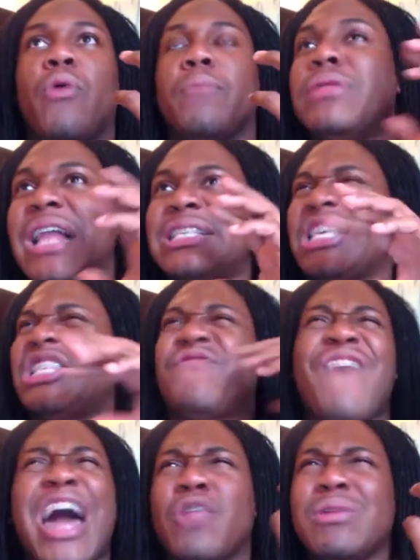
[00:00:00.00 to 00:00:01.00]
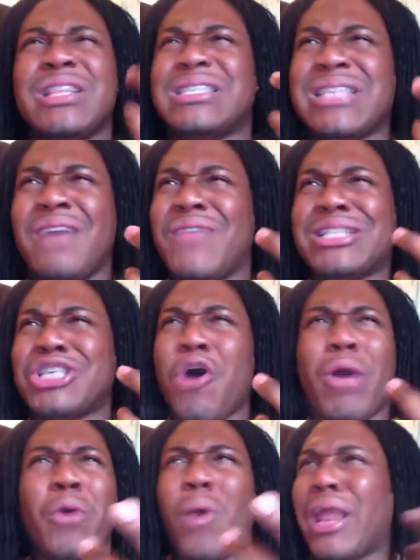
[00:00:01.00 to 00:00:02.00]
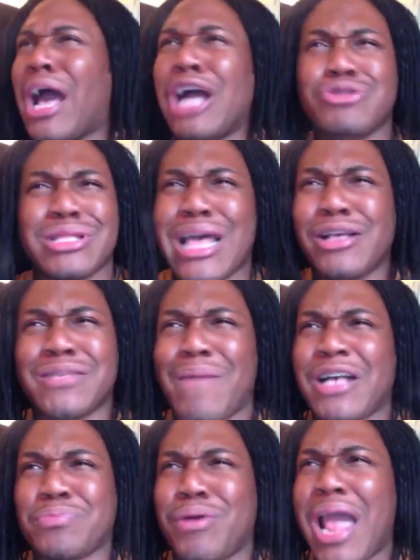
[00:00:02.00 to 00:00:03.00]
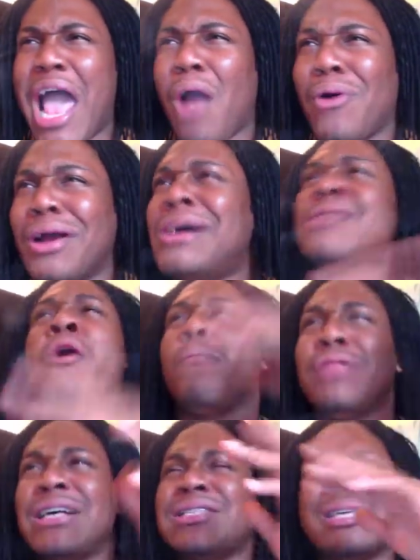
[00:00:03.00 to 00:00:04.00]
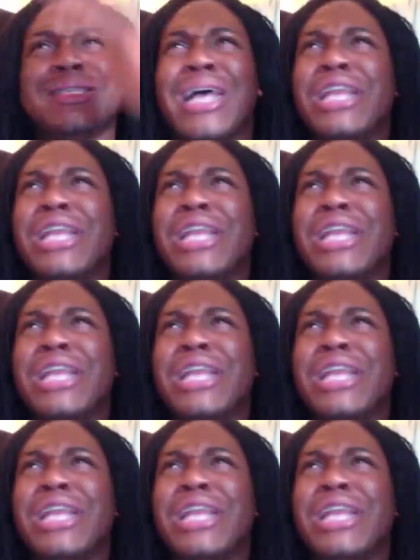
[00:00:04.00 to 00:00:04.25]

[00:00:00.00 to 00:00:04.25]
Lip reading: plus it's following the sun that's going, 100,000 miles per hour, plus the sun